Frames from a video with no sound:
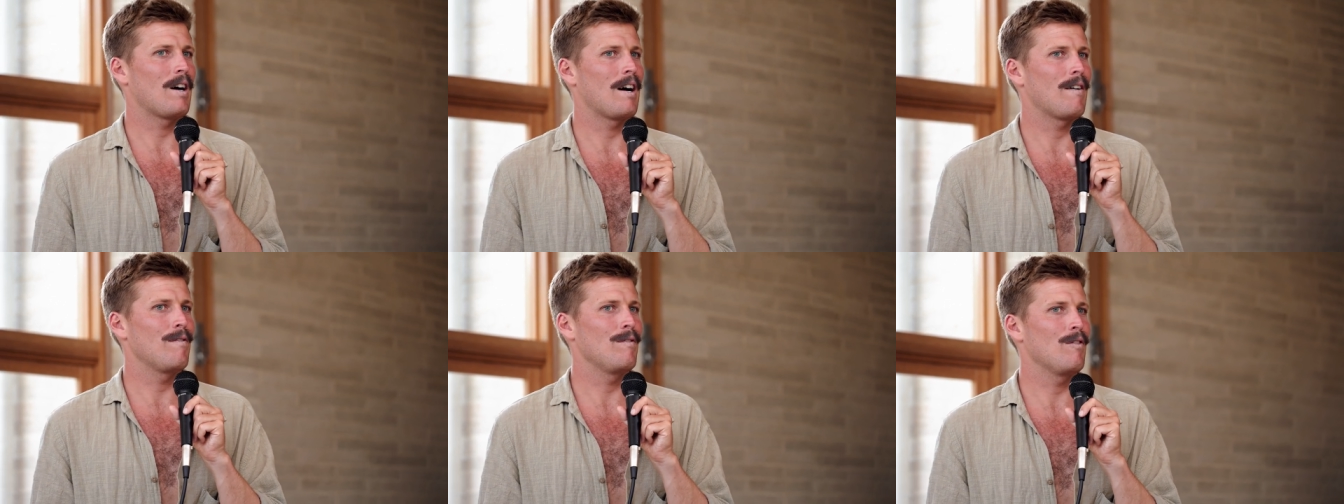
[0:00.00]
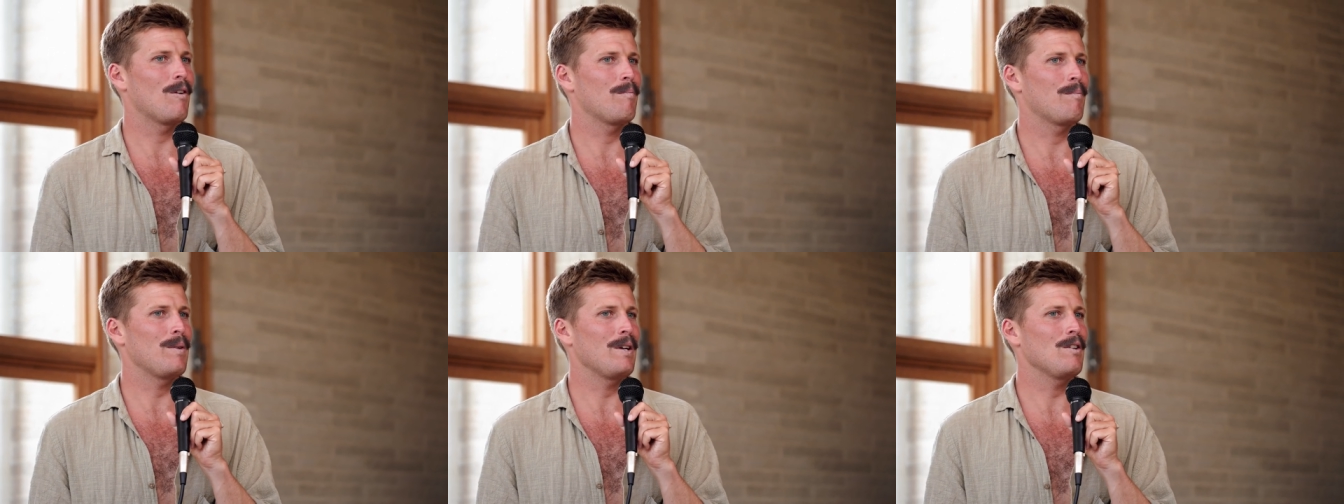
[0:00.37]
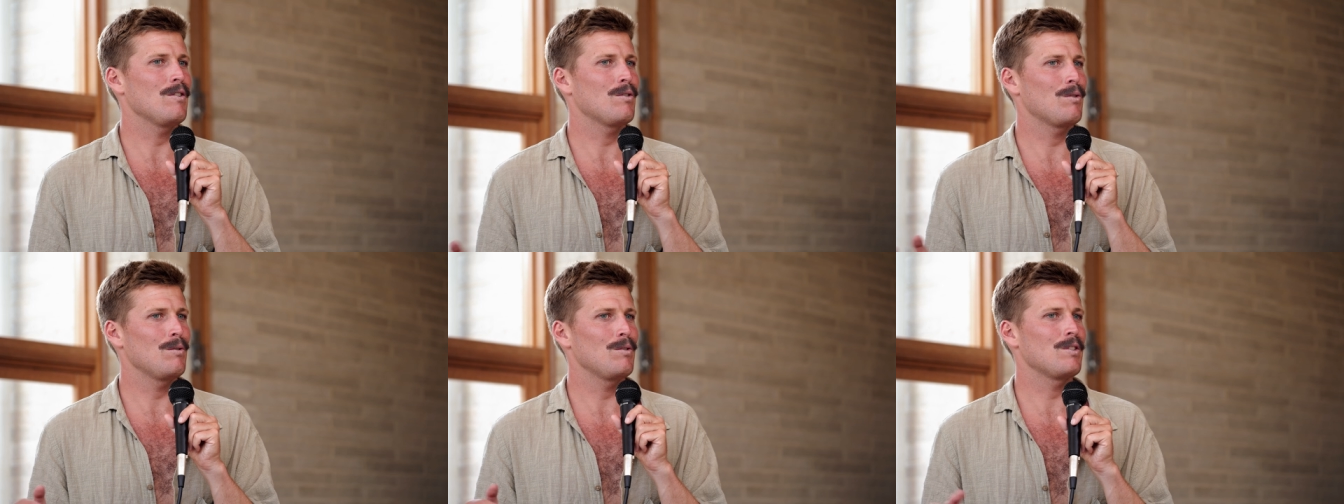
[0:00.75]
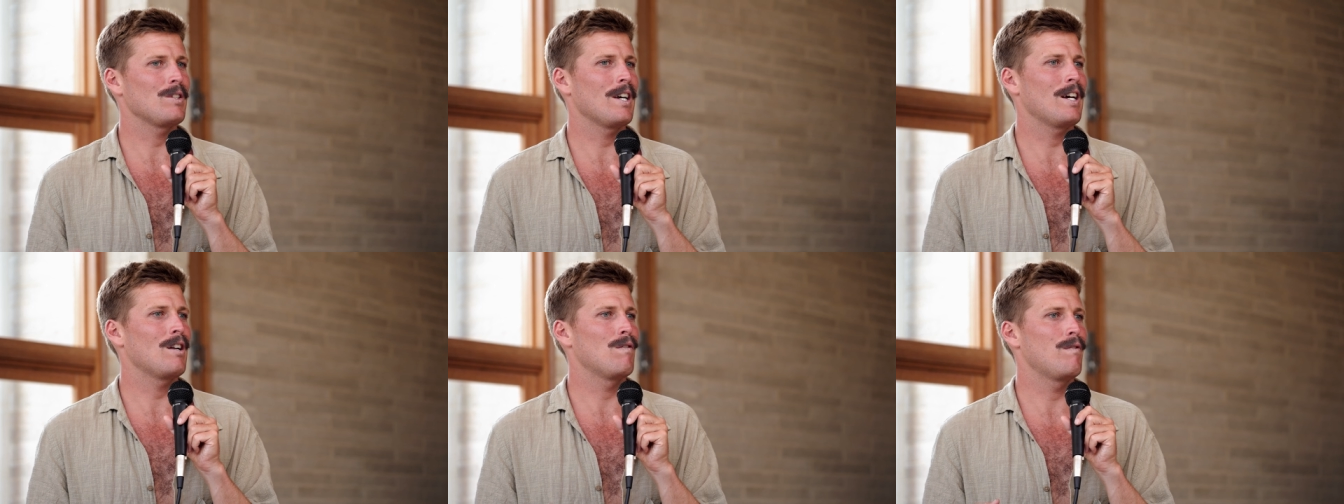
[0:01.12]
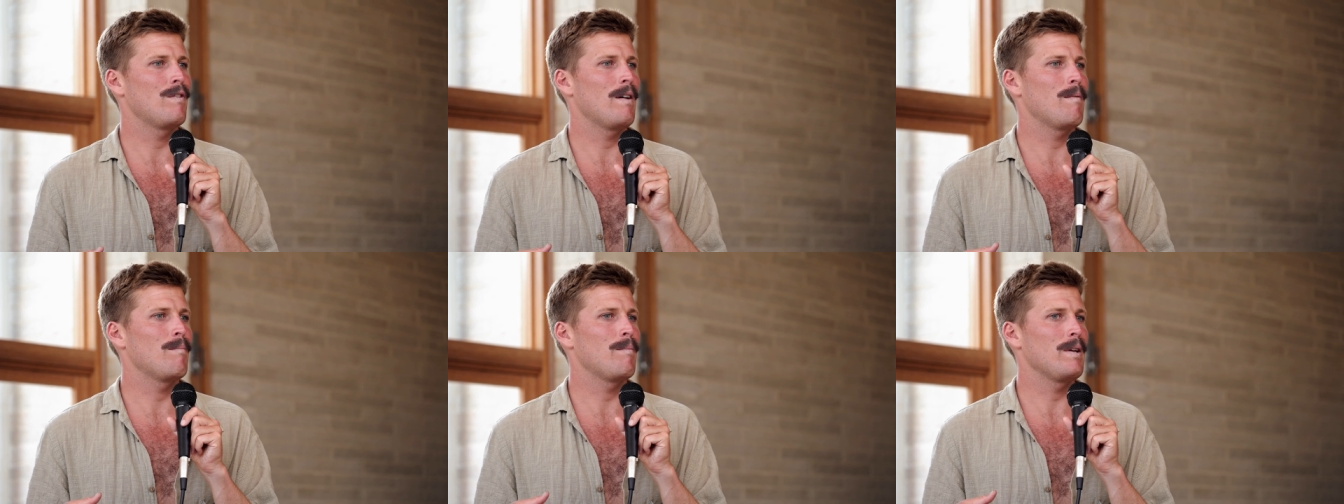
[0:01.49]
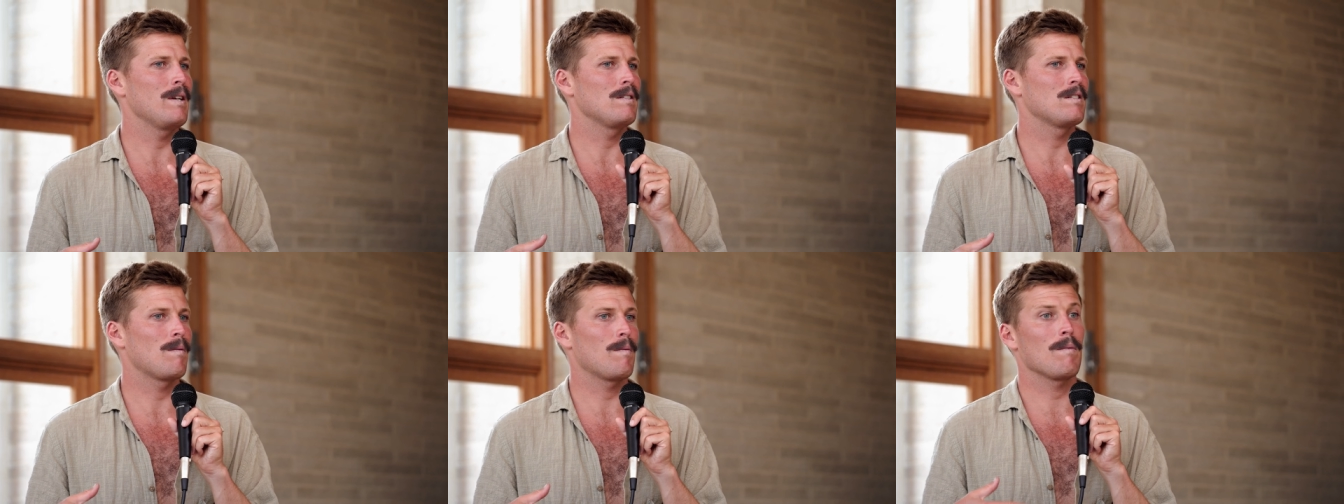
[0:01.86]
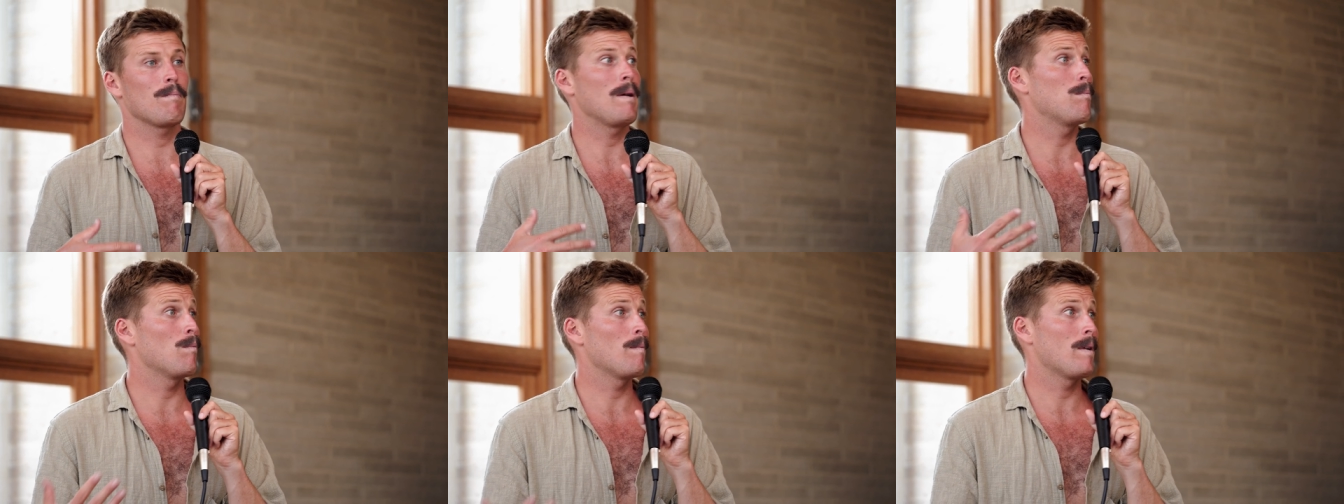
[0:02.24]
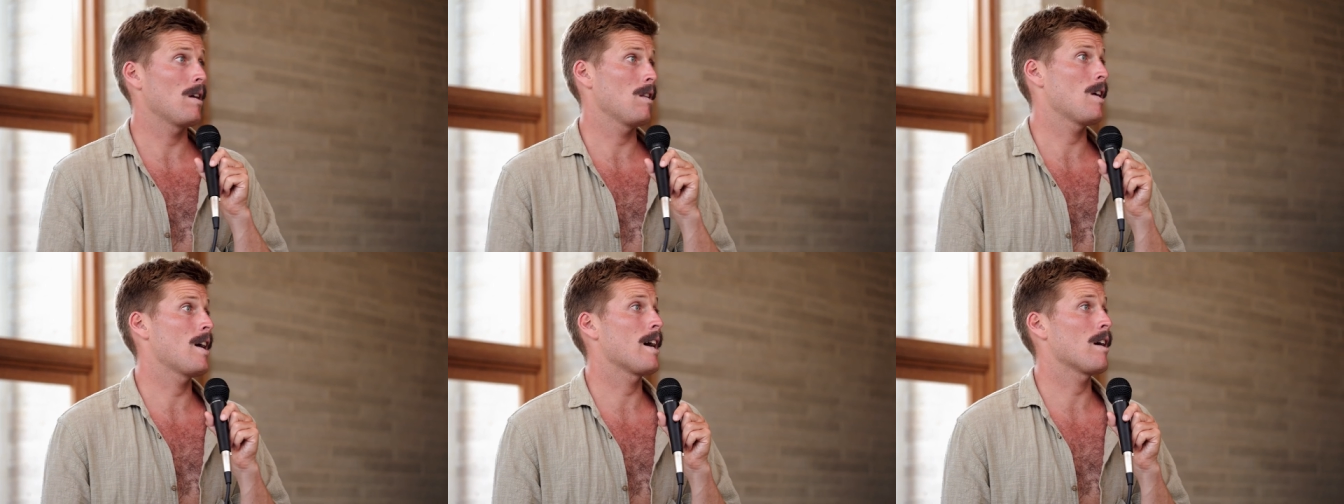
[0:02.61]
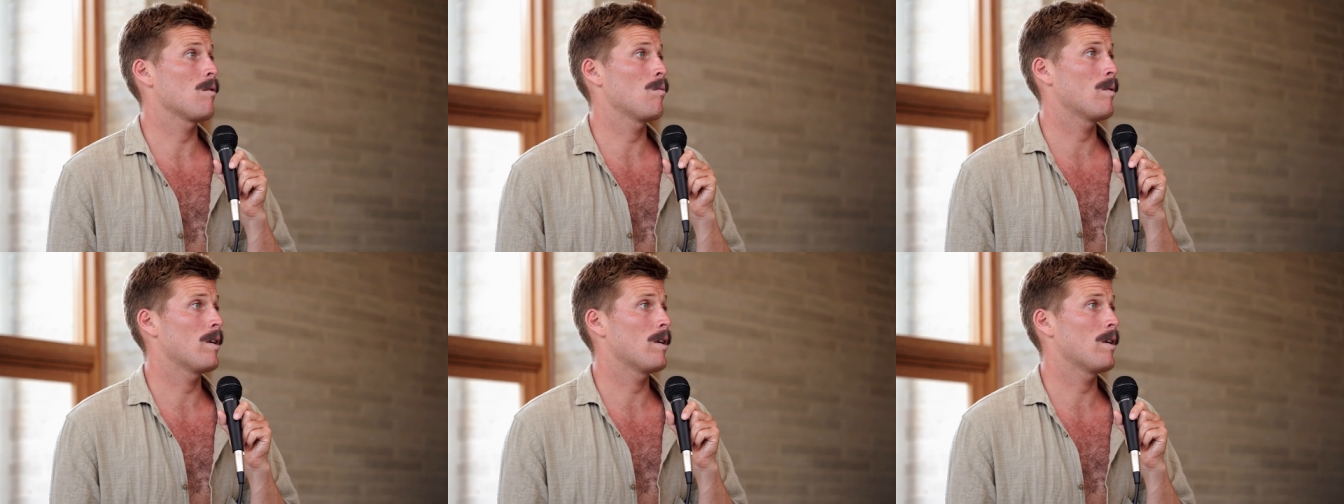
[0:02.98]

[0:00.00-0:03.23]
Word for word: I've not been too scared of them being something people might like.